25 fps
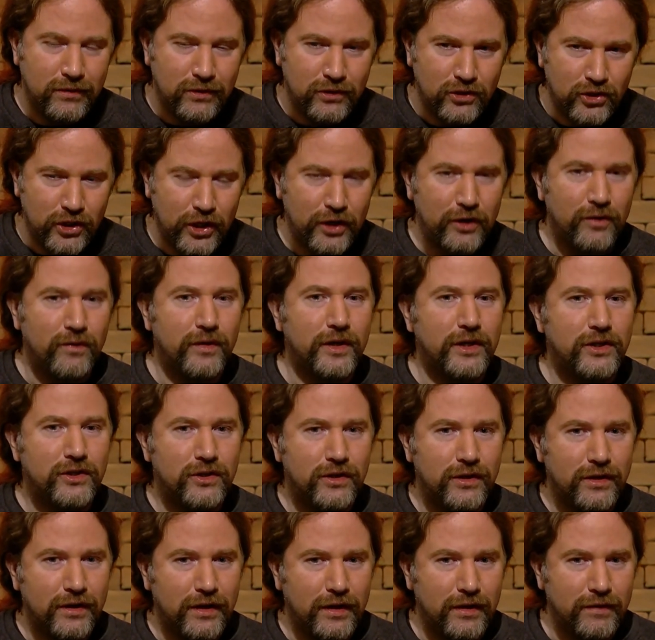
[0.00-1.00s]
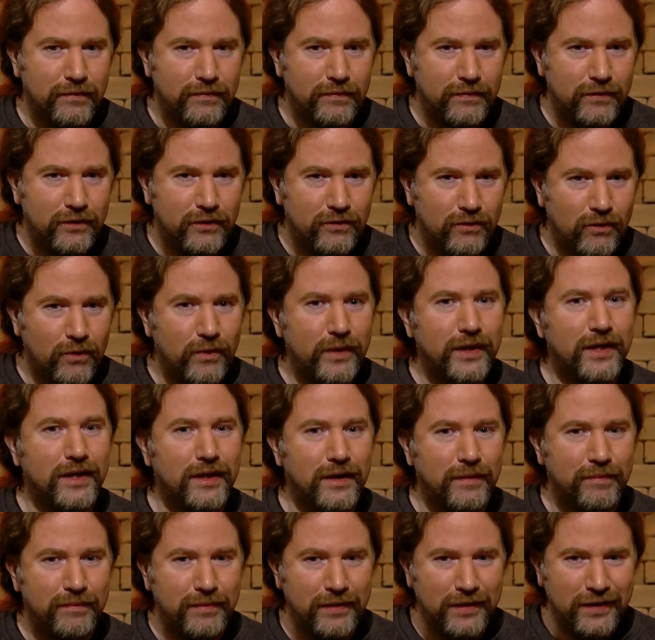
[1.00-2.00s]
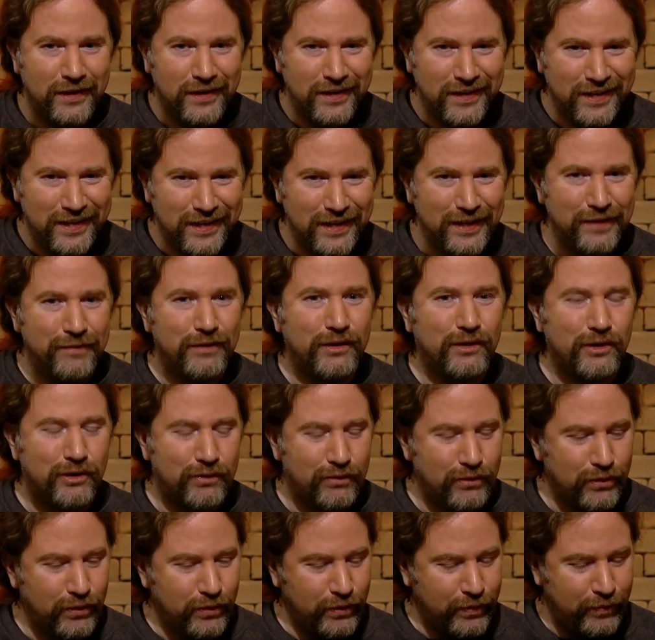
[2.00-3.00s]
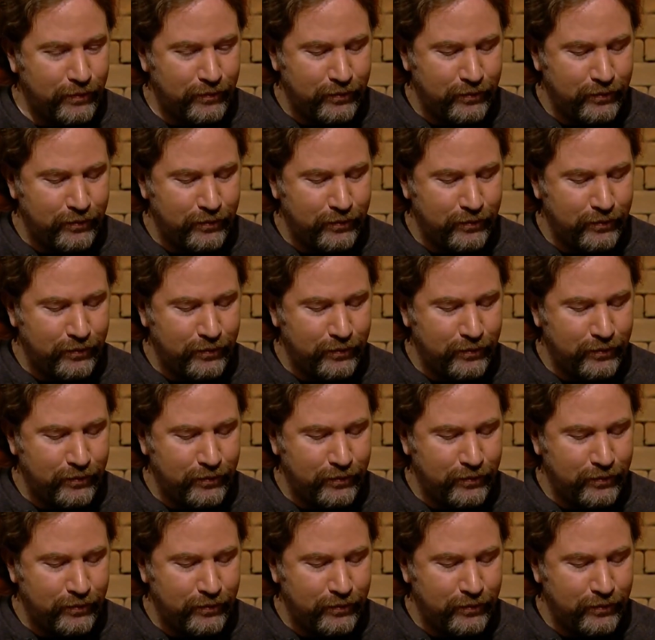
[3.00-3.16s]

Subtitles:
generation of growing up, living through